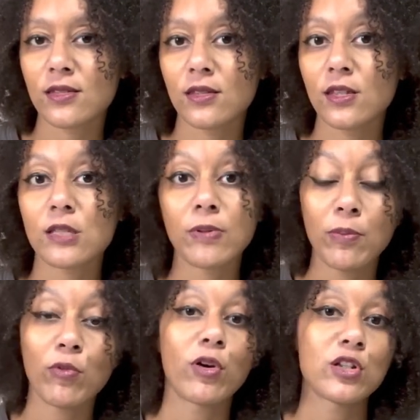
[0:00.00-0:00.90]
these
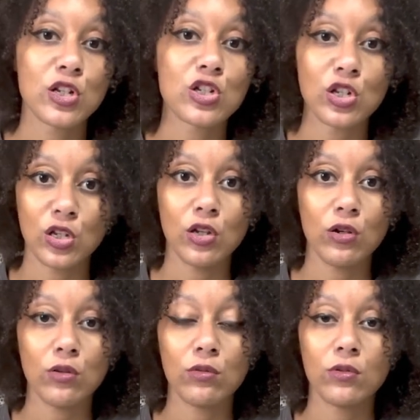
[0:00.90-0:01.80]
people are teaching
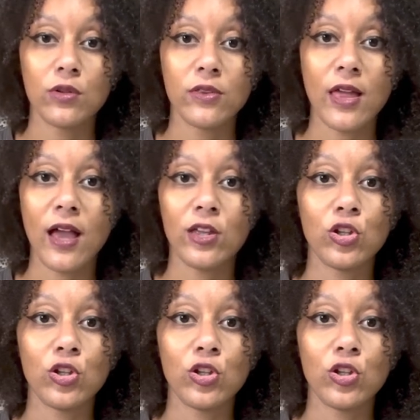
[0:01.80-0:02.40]
you that